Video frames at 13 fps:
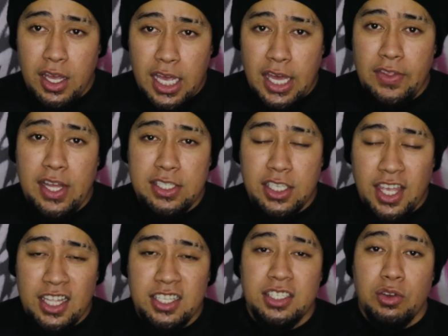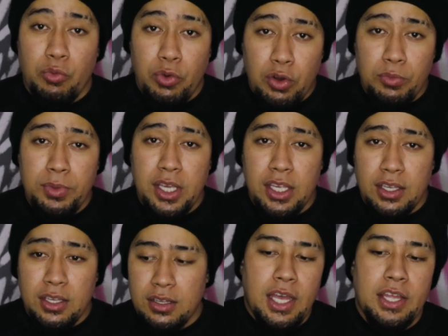and that's against the real meat.
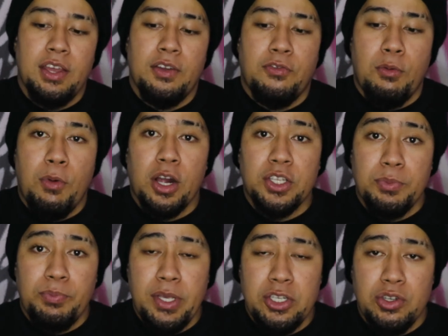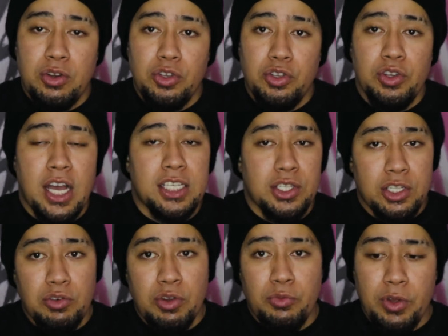And then for Mark the Beastro, you guys are
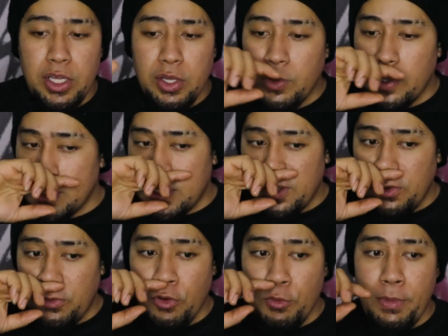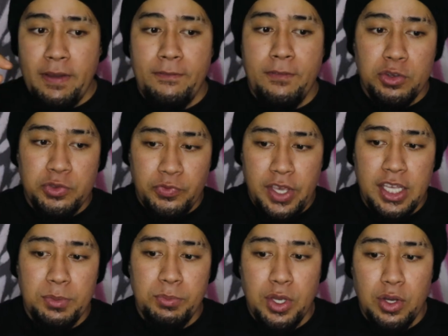doing really well too. For my first
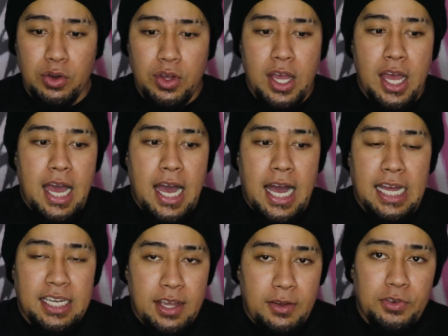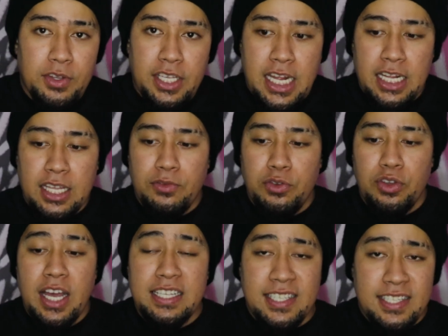vegan meal, I definitely gotta give you
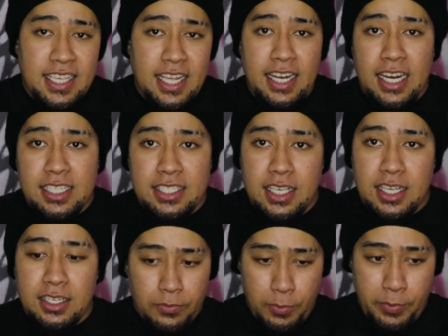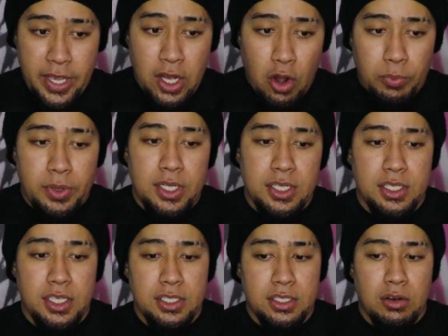guys a 10 out of 10 for being open
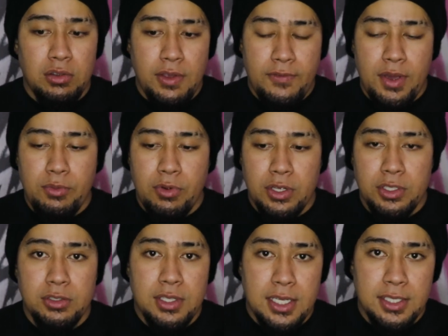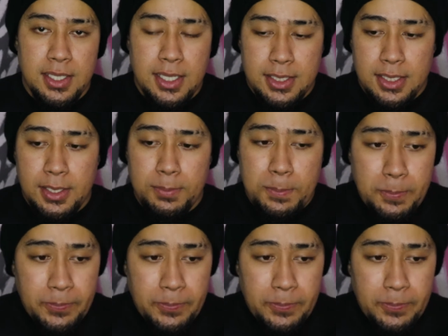since only February 2019.